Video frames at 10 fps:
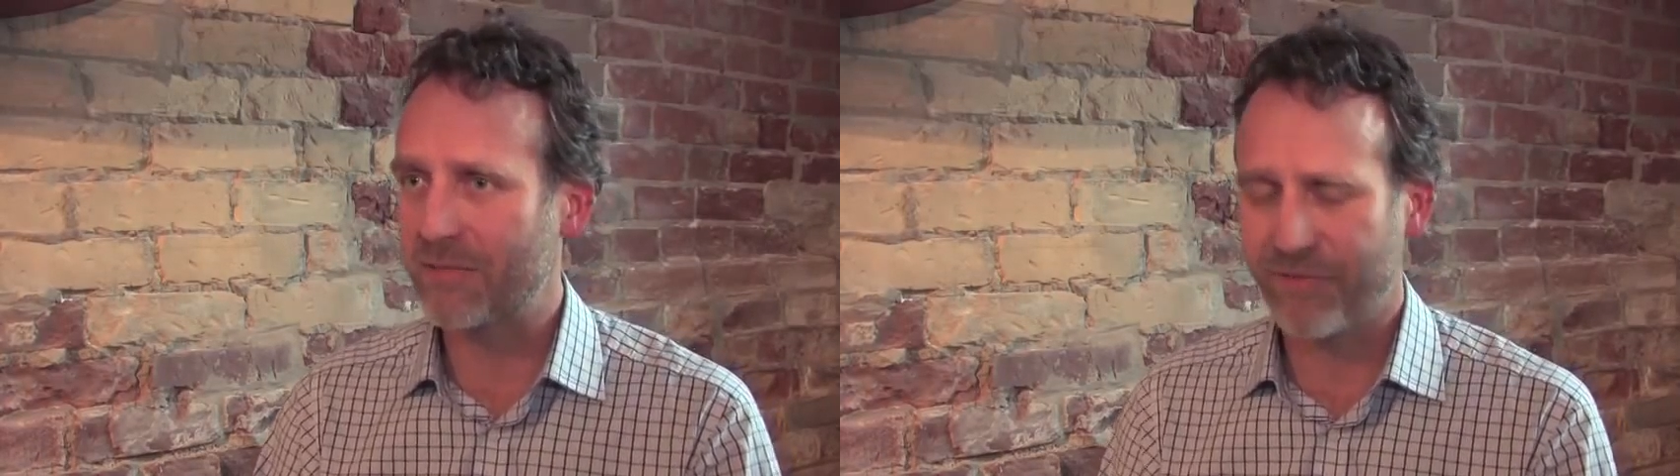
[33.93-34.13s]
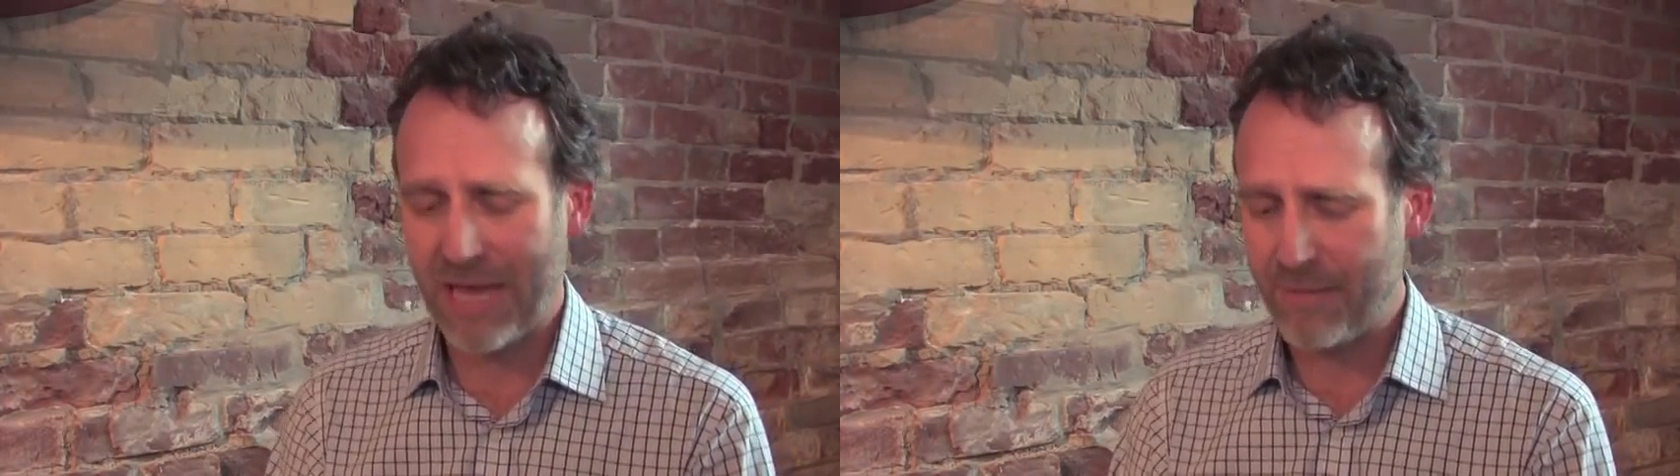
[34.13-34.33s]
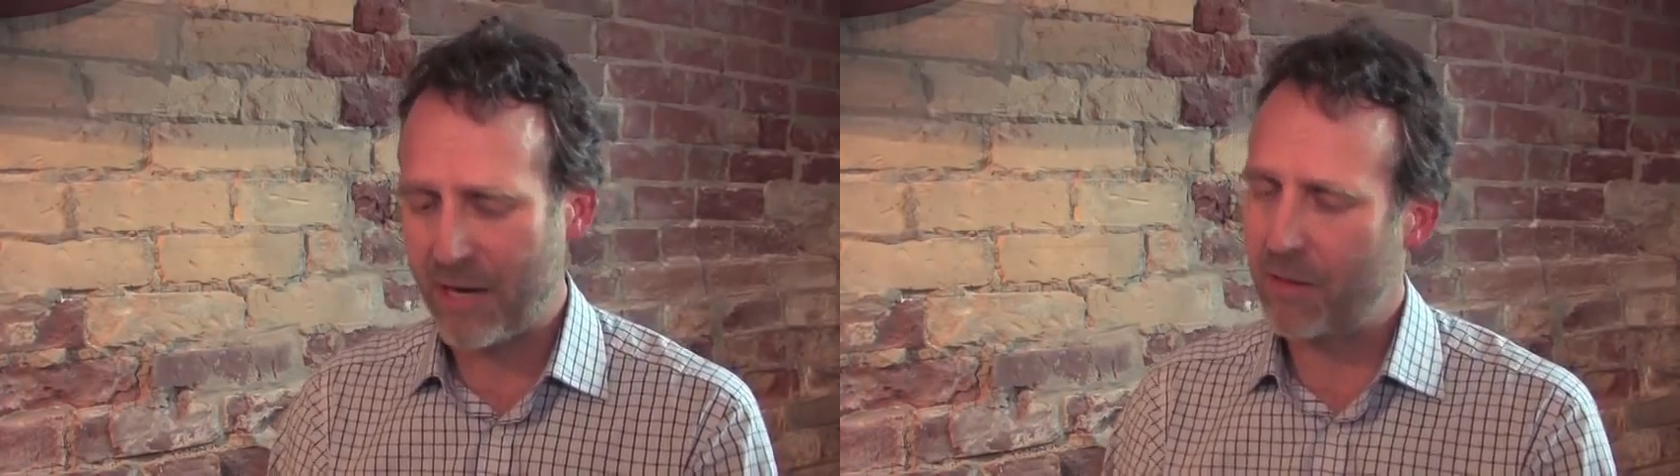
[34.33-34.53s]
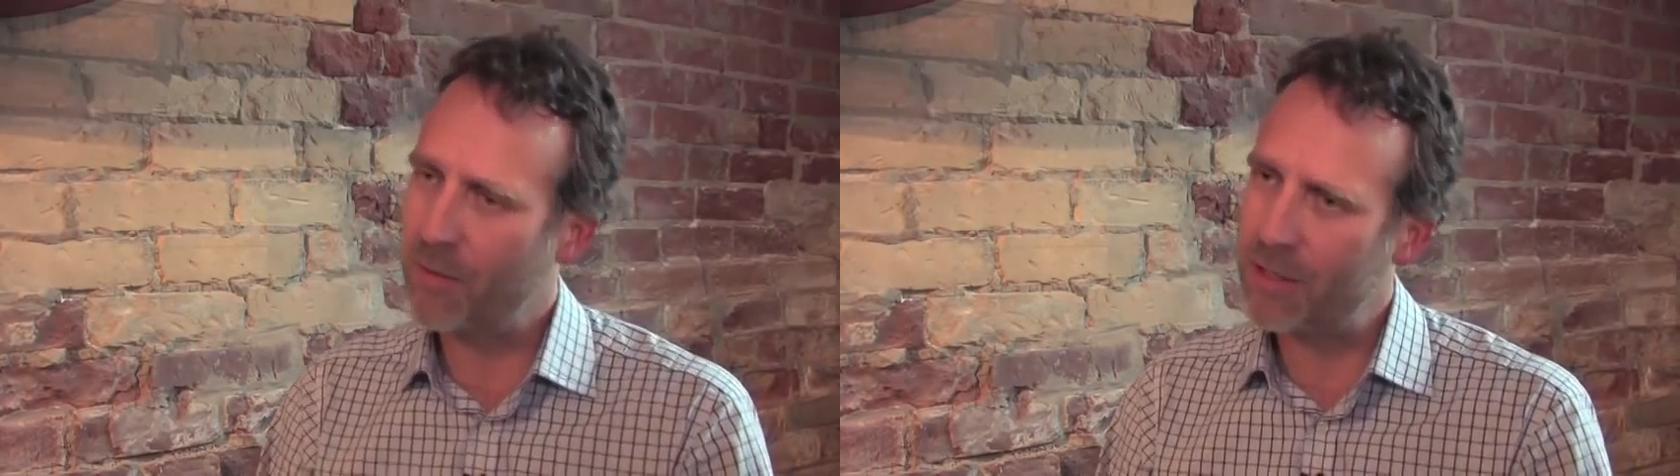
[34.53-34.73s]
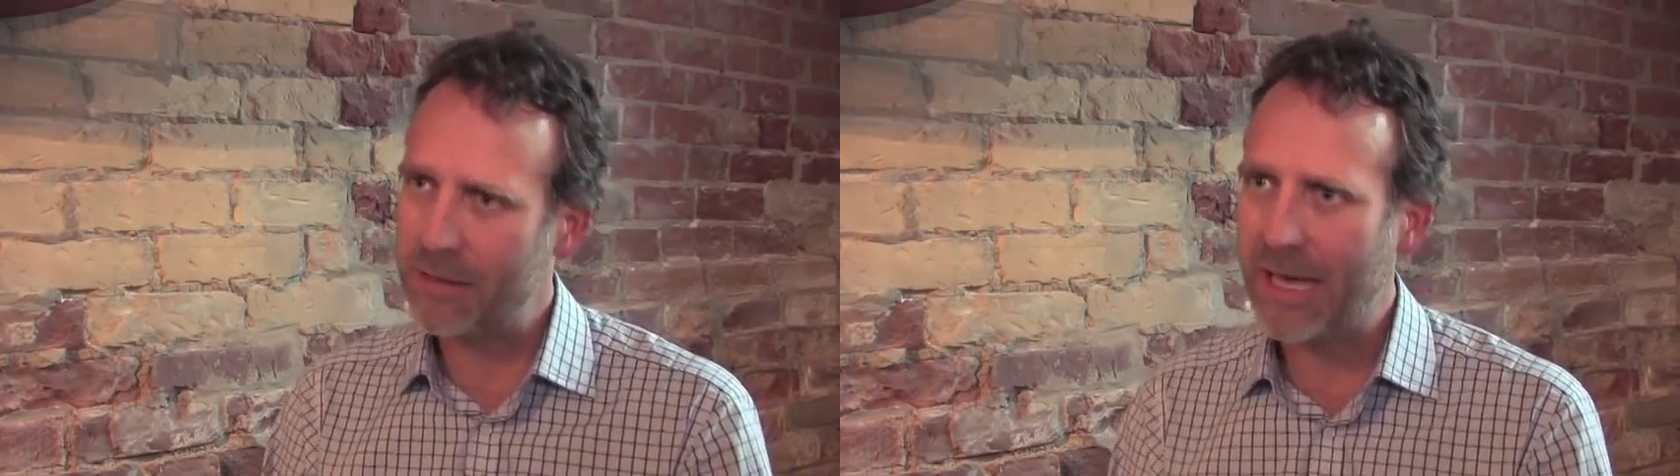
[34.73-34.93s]
For that matter, we don't
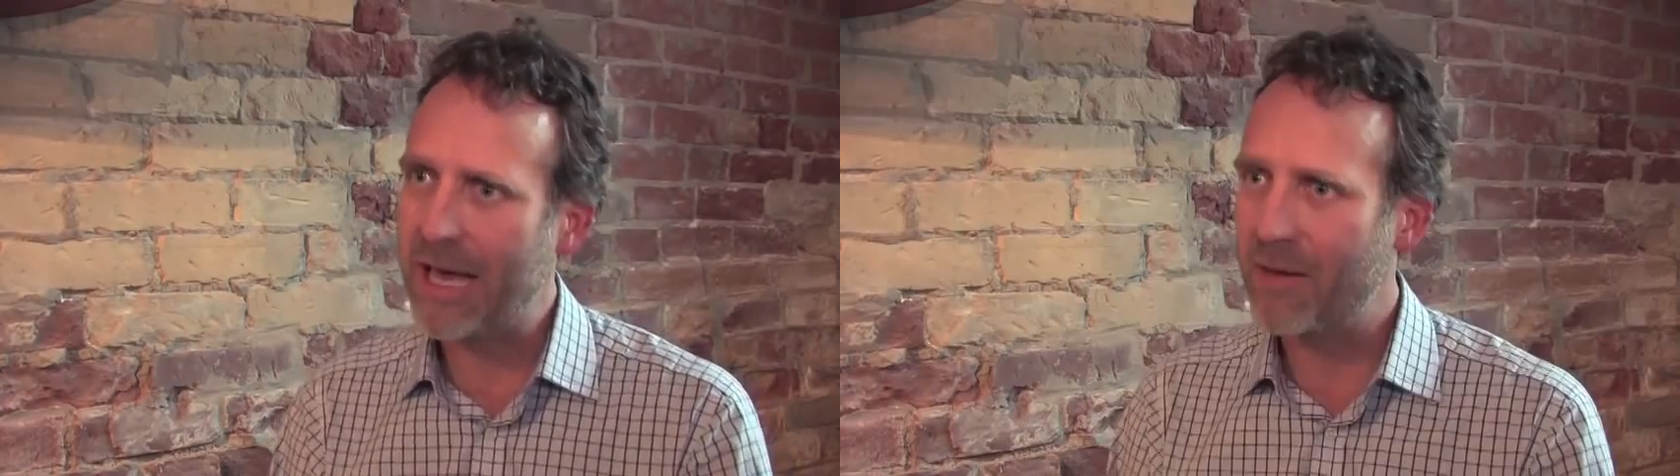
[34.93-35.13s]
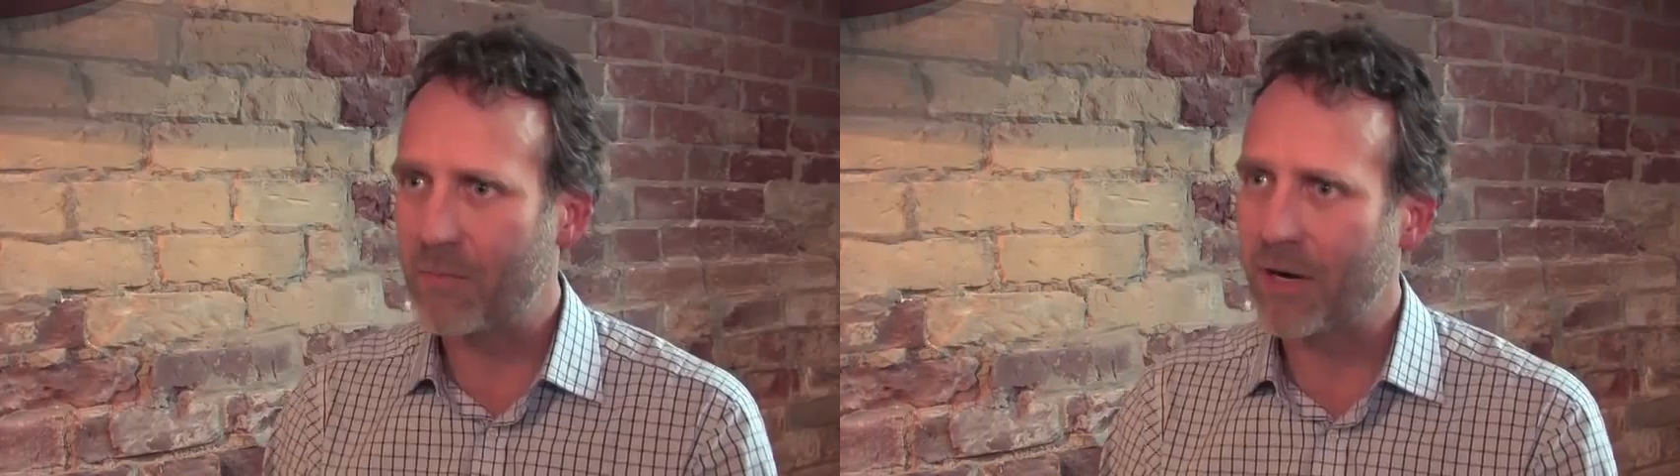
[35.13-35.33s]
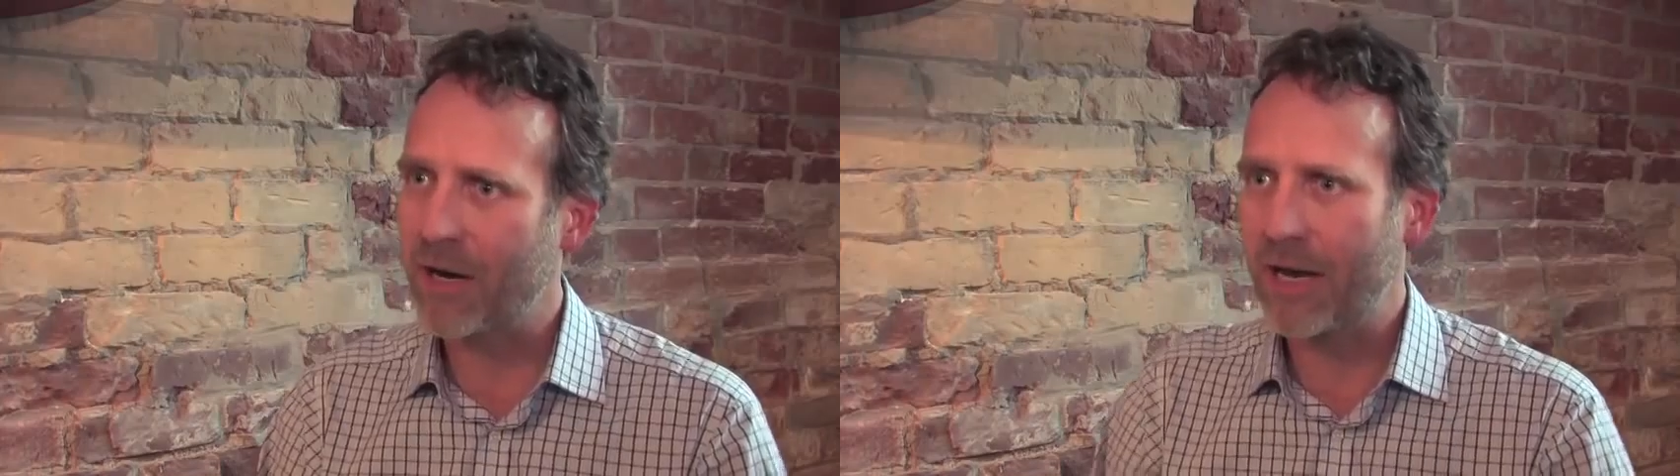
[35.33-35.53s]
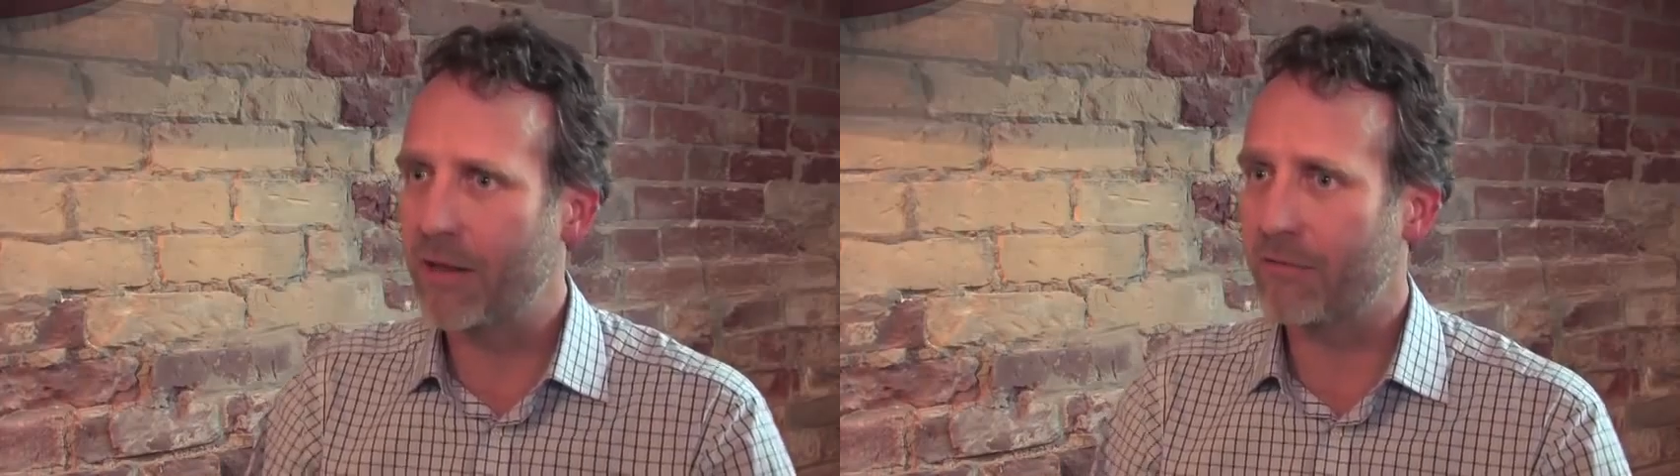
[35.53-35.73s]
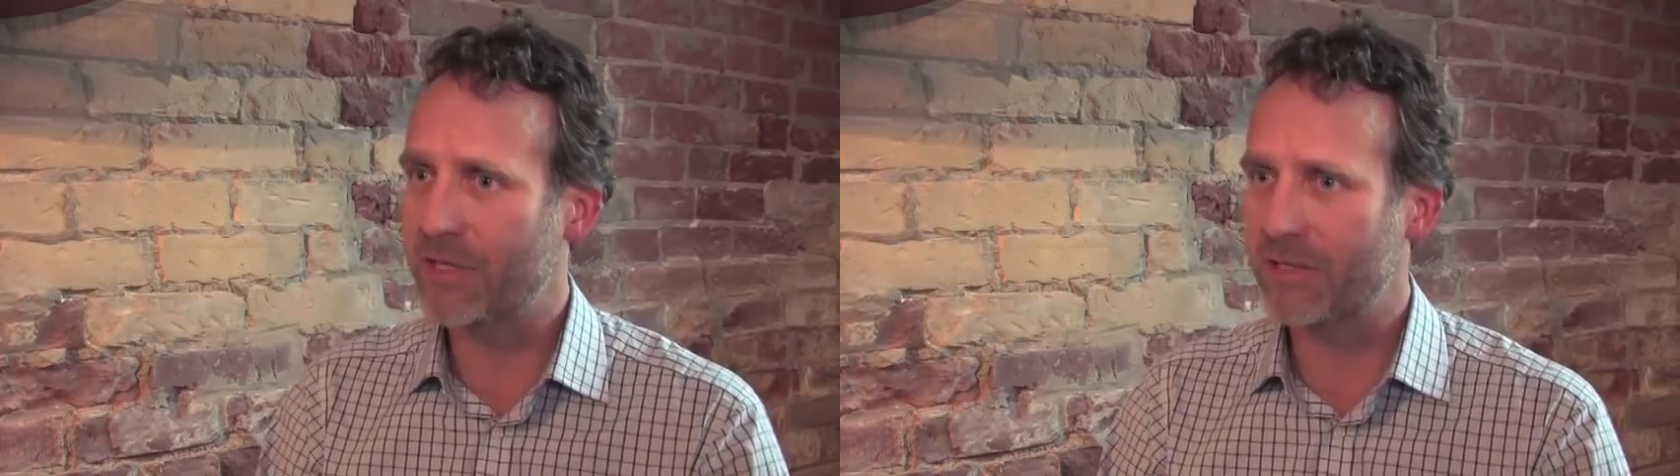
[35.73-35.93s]
want lead and uh, any of
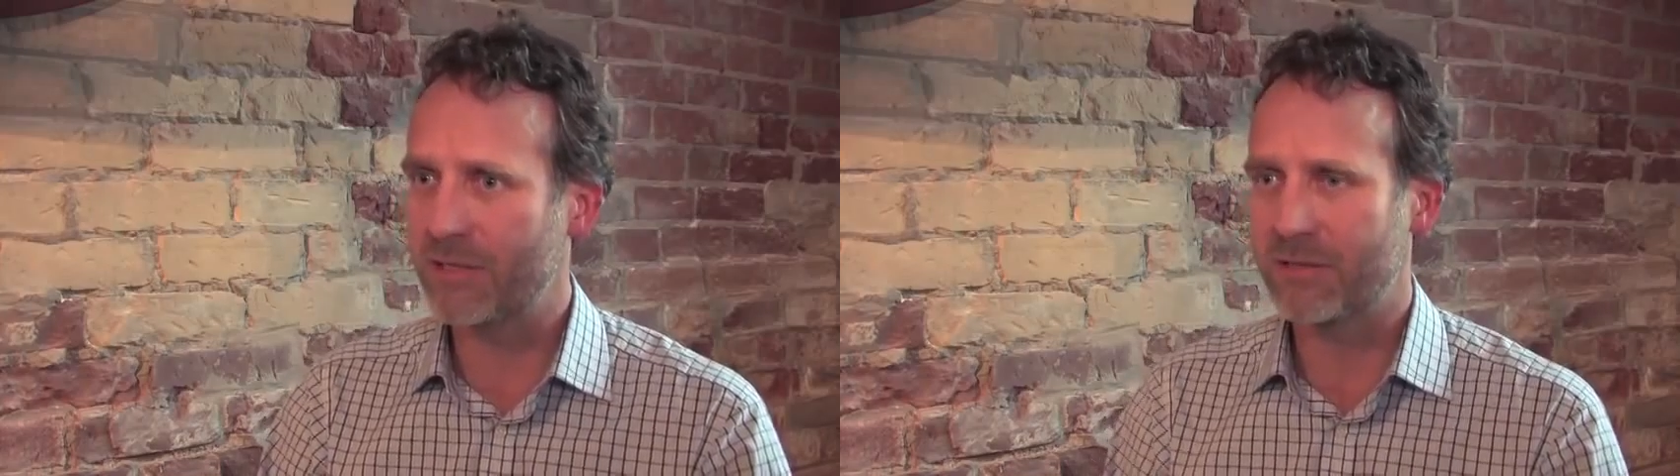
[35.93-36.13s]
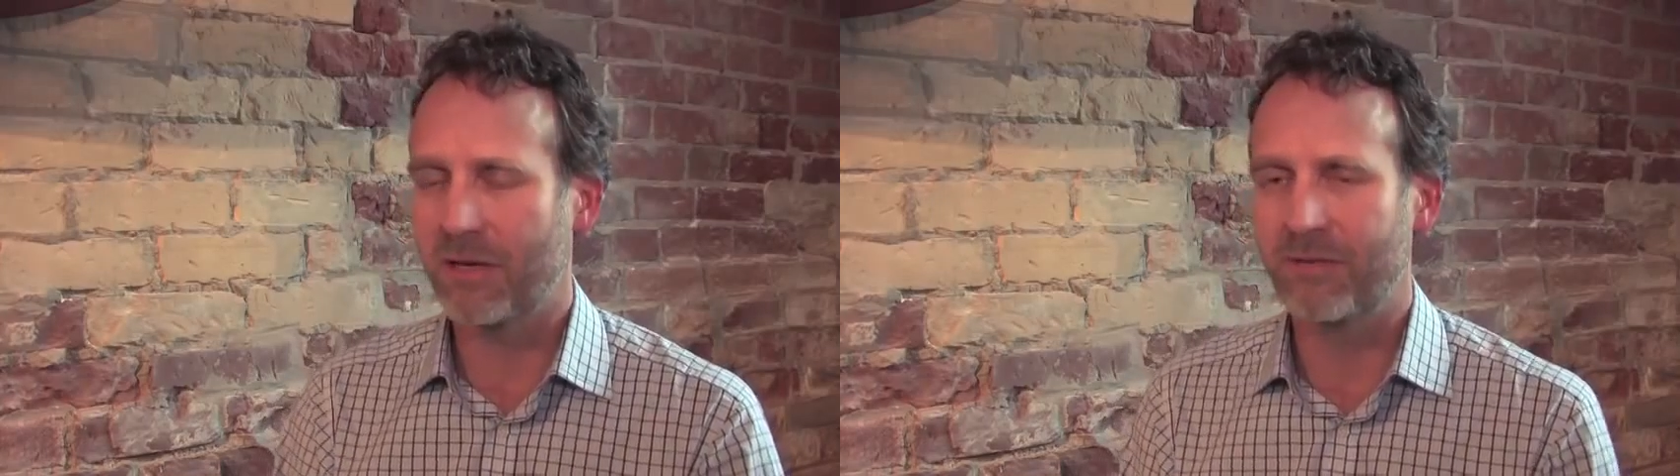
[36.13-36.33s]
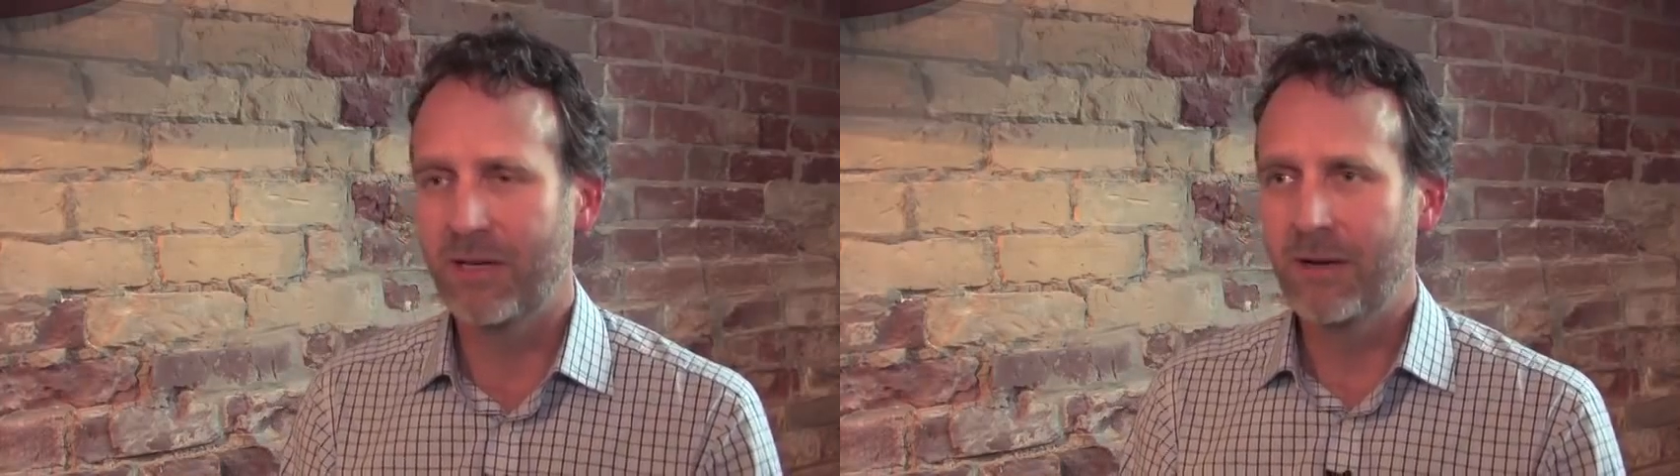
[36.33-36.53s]
the rest of this stuff.